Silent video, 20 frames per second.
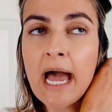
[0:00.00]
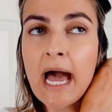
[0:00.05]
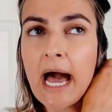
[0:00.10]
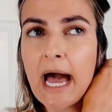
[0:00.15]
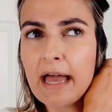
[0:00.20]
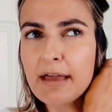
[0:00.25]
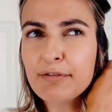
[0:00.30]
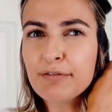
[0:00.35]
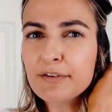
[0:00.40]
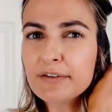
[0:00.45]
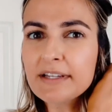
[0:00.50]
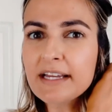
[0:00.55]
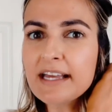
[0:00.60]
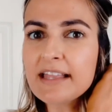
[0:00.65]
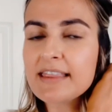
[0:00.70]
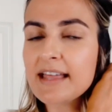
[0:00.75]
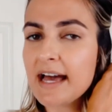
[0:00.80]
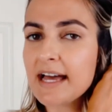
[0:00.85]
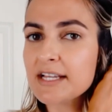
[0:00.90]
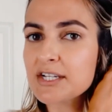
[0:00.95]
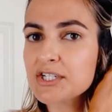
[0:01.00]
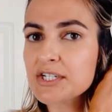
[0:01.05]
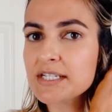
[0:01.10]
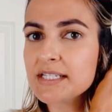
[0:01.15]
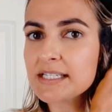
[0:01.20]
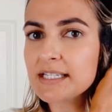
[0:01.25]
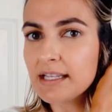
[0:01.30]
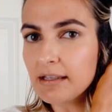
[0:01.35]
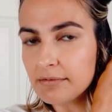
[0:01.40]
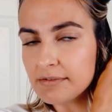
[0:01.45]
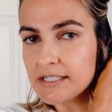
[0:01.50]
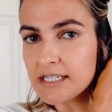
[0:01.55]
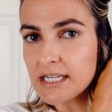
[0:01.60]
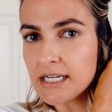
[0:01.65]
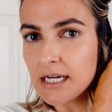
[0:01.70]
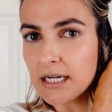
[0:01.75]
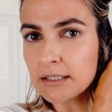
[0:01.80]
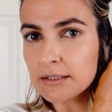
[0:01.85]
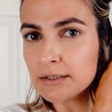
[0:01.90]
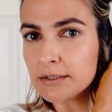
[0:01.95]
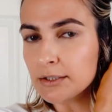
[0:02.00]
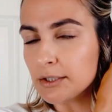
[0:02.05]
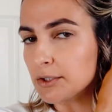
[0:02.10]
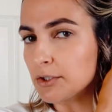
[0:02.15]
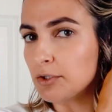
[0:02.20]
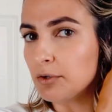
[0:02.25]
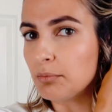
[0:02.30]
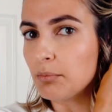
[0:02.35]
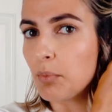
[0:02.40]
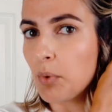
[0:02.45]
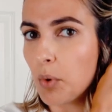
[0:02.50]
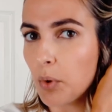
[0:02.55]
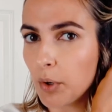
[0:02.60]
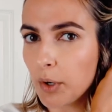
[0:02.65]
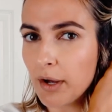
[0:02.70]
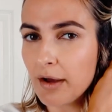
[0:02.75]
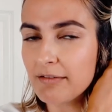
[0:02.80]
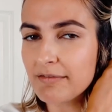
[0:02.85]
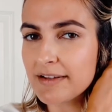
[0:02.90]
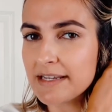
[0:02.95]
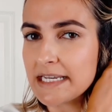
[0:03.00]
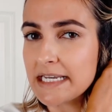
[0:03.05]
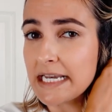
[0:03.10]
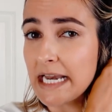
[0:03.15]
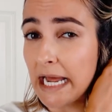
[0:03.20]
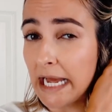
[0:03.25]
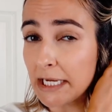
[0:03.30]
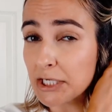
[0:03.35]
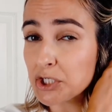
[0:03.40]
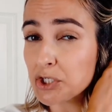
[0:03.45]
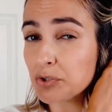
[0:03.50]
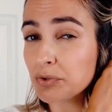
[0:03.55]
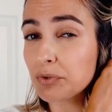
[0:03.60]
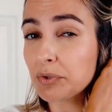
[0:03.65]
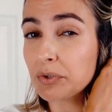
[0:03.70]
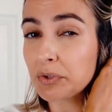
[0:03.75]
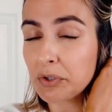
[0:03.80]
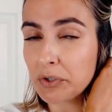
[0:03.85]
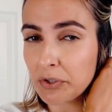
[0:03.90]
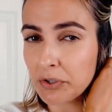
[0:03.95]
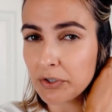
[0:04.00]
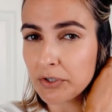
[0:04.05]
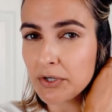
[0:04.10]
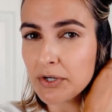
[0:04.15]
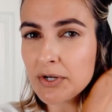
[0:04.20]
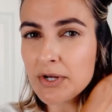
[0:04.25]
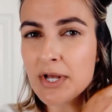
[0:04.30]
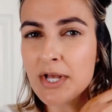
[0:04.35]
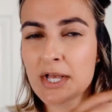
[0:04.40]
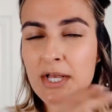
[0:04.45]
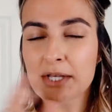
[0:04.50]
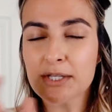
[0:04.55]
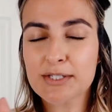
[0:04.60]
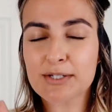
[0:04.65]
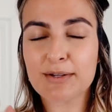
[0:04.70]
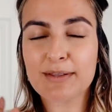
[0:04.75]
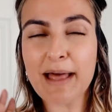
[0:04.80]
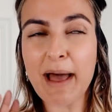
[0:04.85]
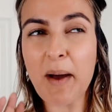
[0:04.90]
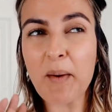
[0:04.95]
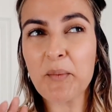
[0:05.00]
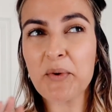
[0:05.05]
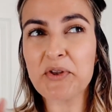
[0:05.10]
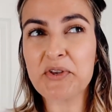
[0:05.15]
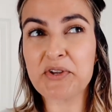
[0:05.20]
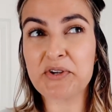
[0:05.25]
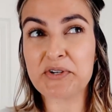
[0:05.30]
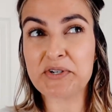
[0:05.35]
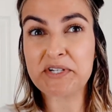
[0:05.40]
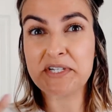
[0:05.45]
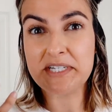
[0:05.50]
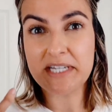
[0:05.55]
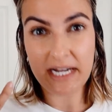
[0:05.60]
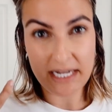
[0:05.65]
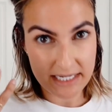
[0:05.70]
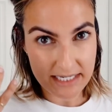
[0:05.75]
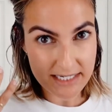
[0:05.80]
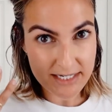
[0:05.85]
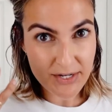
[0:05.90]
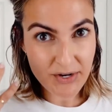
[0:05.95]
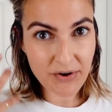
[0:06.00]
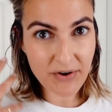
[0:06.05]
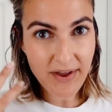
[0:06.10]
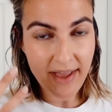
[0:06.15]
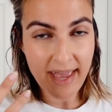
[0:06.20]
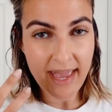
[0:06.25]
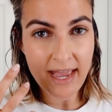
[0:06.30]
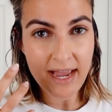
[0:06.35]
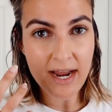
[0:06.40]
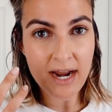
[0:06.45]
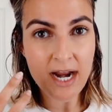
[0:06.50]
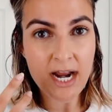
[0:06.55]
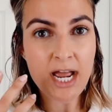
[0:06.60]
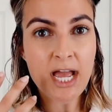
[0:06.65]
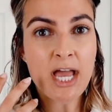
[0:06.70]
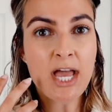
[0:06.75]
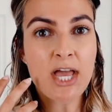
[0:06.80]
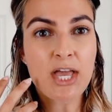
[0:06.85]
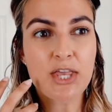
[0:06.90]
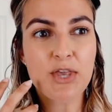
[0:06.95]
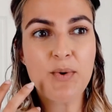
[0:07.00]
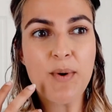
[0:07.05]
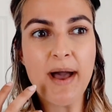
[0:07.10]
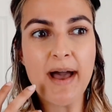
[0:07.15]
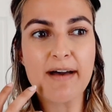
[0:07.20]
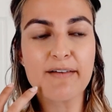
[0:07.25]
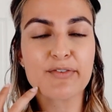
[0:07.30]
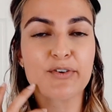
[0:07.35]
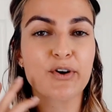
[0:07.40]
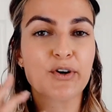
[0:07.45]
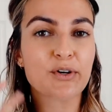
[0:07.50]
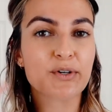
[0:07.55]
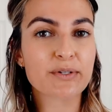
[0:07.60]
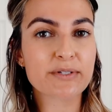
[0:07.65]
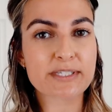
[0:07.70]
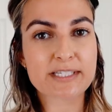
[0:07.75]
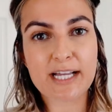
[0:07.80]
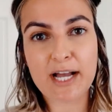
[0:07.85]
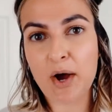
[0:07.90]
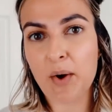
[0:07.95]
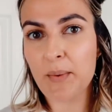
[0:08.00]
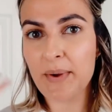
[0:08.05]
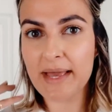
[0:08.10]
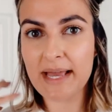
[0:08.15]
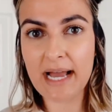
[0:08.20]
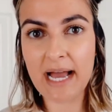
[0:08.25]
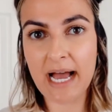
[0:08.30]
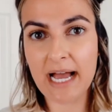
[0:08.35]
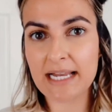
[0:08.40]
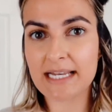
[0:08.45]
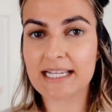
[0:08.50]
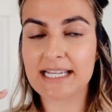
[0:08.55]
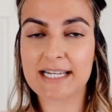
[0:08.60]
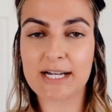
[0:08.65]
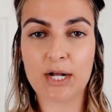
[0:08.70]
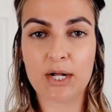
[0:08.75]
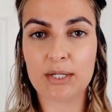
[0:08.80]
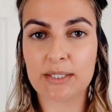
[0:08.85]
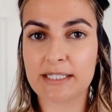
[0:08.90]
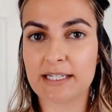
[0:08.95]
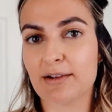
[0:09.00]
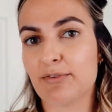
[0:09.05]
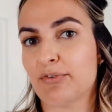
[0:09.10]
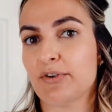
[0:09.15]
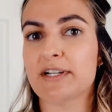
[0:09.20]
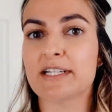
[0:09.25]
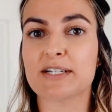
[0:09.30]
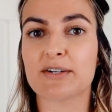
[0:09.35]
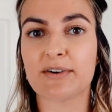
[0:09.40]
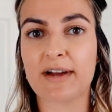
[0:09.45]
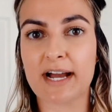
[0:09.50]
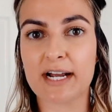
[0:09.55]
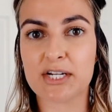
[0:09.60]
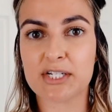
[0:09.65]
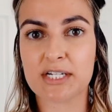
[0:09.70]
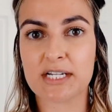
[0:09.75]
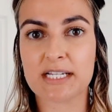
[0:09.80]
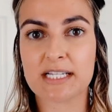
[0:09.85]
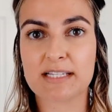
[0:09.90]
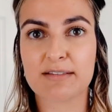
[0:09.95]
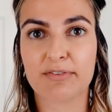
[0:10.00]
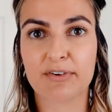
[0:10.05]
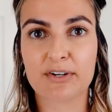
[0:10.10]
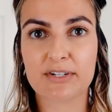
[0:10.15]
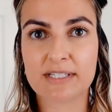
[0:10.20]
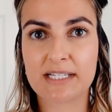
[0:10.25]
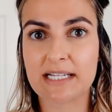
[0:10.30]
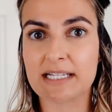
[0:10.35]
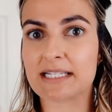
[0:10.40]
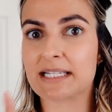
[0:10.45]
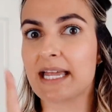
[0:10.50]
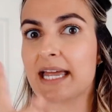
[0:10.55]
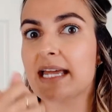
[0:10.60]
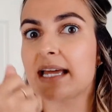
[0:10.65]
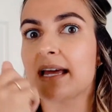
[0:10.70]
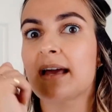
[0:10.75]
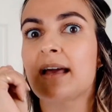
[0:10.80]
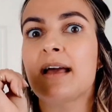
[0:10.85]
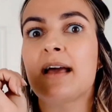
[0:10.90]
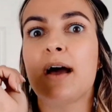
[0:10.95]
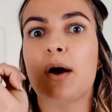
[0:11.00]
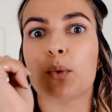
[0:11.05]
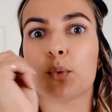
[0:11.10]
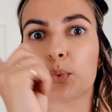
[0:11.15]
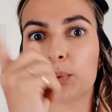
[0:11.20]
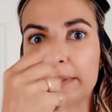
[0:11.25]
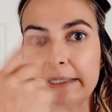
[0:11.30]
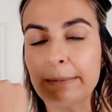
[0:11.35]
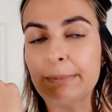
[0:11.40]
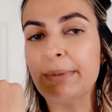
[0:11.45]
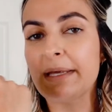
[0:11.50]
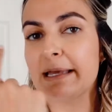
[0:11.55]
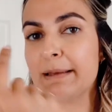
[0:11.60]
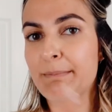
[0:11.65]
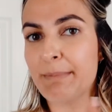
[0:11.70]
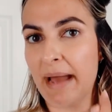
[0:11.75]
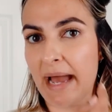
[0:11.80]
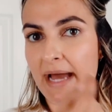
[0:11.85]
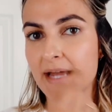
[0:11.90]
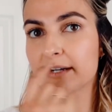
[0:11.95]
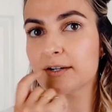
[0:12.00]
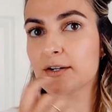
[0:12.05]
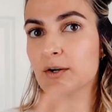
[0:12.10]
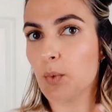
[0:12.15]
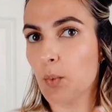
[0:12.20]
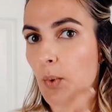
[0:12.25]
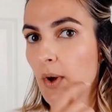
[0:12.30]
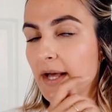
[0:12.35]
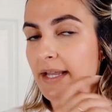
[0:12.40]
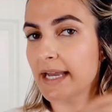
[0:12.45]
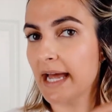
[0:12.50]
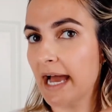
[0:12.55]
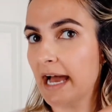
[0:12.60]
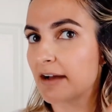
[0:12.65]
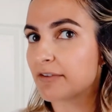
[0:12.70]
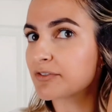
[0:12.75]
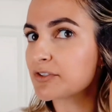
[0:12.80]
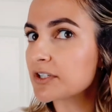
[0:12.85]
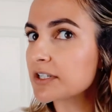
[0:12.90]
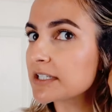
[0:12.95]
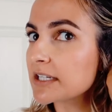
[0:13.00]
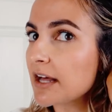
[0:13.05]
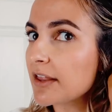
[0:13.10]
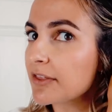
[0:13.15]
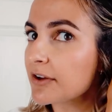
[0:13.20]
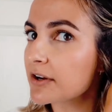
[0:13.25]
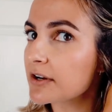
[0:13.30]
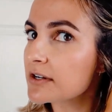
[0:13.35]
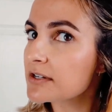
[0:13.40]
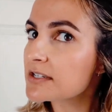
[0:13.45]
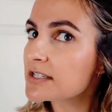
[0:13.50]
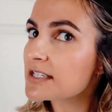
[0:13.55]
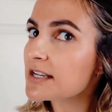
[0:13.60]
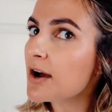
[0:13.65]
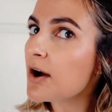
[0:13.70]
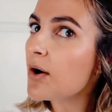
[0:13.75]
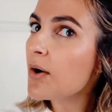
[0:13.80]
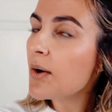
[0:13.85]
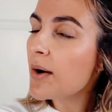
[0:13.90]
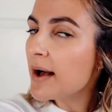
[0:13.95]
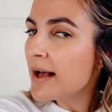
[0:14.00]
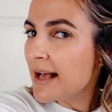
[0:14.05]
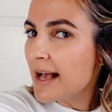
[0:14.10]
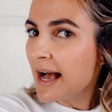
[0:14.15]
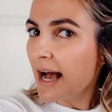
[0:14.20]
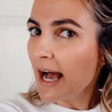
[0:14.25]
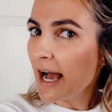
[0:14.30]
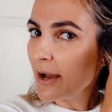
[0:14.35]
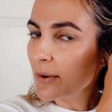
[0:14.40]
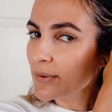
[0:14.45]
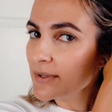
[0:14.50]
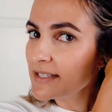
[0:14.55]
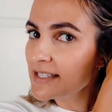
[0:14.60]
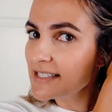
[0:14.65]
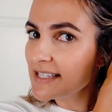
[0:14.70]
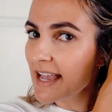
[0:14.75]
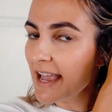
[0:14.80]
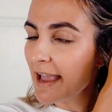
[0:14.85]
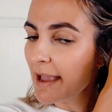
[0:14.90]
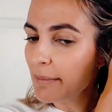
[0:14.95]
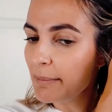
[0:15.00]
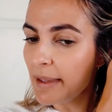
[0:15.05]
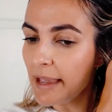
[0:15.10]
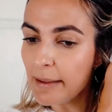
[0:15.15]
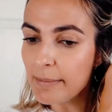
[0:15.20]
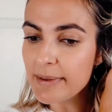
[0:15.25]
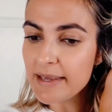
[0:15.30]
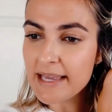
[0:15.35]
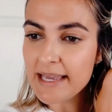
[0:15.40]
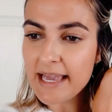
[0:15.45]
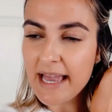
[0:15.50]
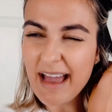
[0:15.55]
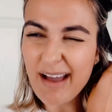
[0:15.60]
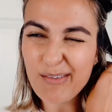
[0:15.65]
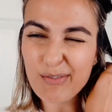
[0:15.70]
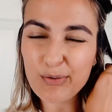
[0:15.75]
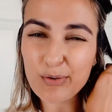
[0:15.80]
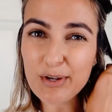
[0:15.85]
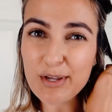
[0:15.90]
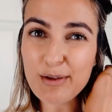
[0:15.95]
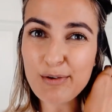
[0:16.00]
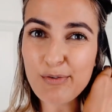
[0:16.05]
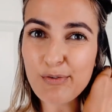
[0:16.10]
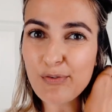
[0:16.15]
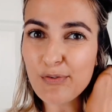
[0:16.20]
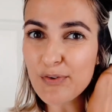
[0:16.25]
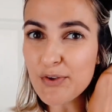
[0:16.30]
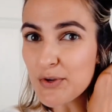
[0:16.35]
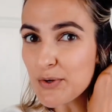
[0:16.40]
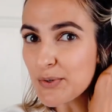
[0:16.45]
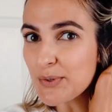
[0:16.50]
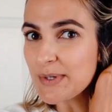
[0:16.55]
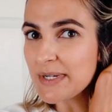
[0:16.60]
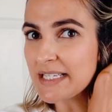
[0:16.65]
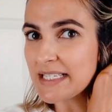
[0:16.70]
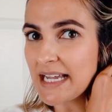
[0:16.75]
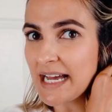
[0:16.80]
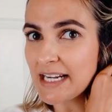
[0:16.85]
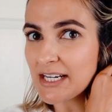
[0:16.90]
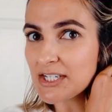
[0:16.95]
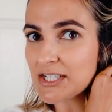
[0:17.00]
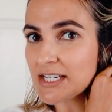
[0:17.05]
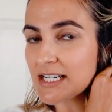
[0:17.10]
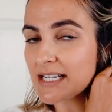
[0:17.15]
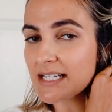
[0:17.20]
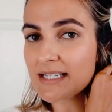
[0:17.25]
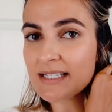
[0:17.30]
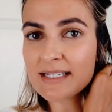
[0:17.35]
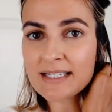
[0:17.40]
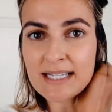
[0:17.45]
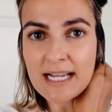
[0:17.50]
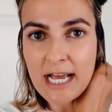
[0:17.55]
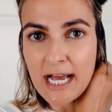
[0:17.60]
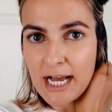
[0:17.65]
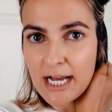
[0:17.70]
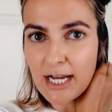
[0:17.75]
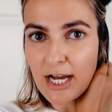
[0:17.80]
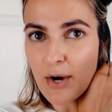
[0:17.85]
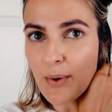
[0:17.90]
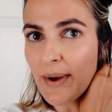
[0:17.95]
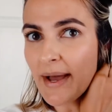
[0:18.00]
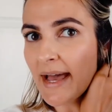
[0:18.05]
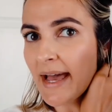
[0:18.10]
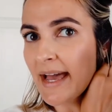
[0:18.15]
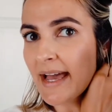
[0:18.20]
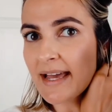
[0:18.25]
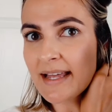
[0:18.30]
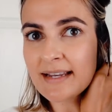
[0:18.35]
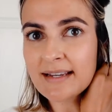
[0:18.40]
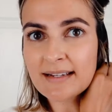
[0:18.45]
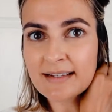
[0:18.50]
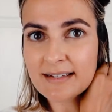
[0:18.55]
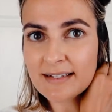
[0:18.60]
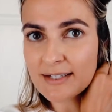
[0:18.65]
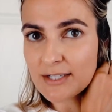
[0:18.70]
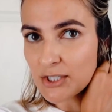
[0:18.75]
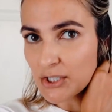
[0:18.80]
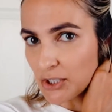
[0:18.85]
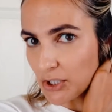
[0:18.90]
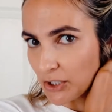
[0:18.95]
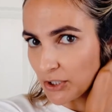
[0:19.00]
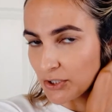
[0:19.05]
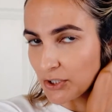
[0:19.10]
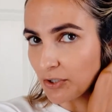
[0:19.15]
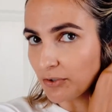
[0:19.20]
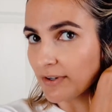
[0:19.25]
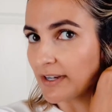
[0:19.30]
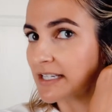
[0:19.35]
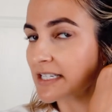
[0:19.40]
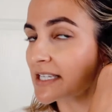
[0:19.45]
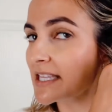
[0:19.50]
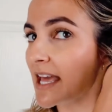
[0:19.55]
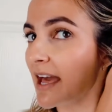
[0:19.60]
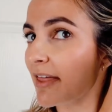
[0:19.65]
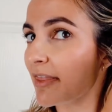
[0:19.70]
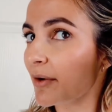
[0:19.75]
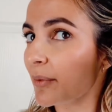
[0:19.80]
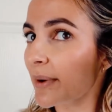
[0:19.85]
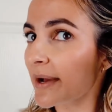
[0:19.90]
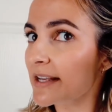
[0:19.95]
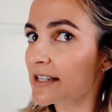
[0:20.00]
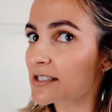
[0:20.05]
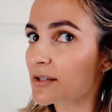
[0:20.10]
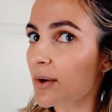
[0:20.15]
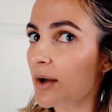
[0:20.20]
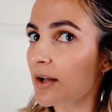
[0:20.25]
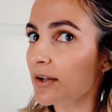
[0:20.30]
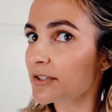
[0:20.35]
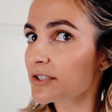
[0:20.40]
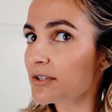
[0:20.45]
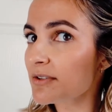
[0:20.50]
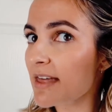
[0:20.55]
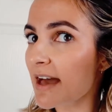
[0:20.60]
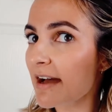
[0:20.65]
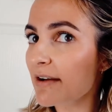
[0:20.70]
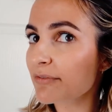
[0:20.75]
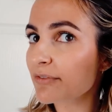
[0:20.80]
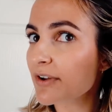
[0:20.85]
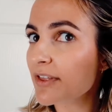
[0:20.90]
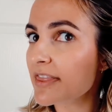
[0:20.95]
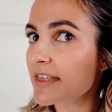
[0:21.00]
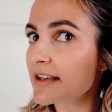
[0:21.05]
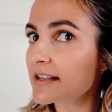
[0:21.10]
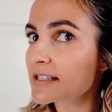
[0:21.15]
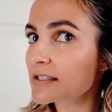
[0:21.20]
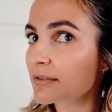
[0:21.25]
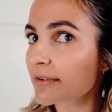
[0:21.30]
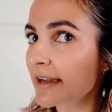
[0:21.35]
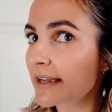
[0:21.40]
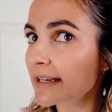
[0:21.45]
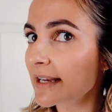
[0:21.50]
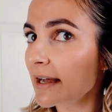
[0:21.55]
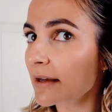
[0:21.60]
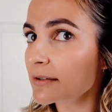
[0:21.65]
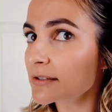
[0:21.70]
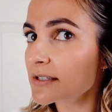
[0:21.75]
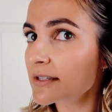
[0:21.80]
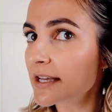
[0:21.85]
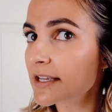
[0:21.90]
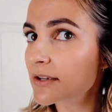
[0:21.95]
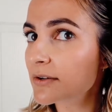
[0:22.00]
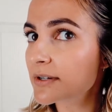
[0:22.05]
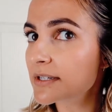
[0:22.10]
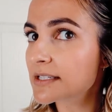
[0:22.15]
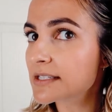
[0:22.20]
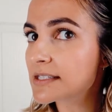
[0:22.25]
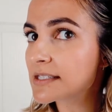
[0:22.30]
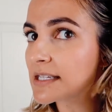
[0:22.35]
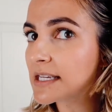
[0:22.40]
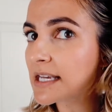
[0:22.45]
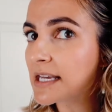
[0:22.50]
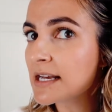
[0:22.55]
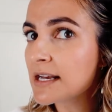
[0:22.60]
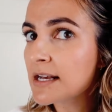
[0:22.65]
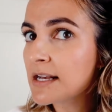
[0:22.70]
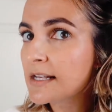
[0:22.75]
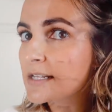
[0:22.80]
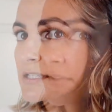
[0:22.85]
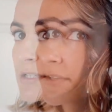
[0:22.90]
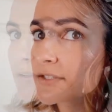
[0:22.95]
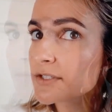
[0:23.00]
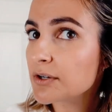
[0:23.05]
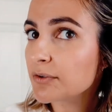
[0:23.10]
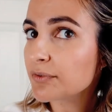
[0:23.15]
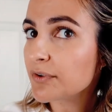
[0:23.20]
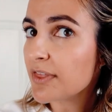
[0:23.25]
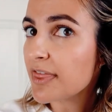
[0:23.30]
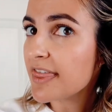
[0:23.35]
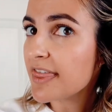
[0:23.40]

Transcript: I feel like that just gives it a little more of a natural curl, so that when you're done your hair, you have curls going kind of in all different directions versus like a repeat pattern one after another. So I would say maybe every few sections, go ahead, turn your wrist the other way. So I'll do that for this right now so that you can see. So for